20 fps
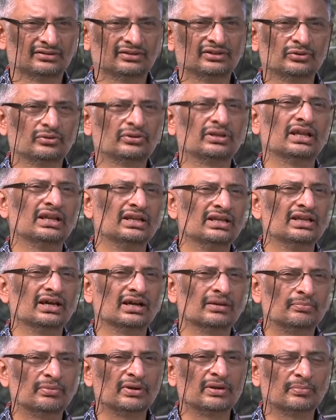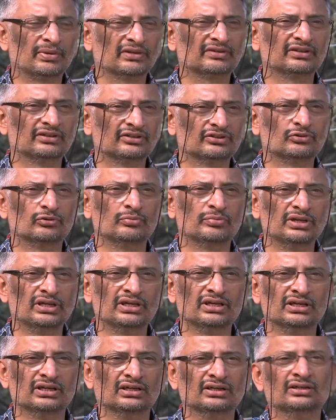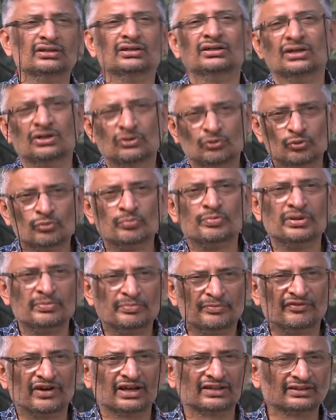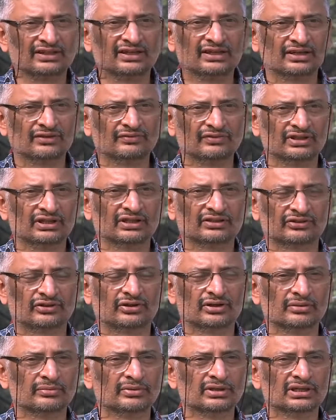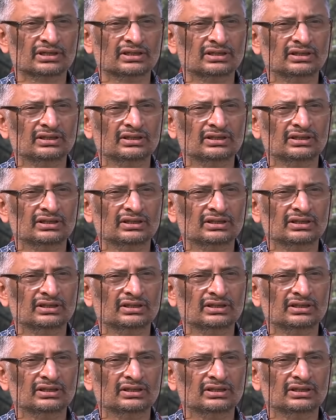You know, any young person should be uh, would be fascinated with astronomy.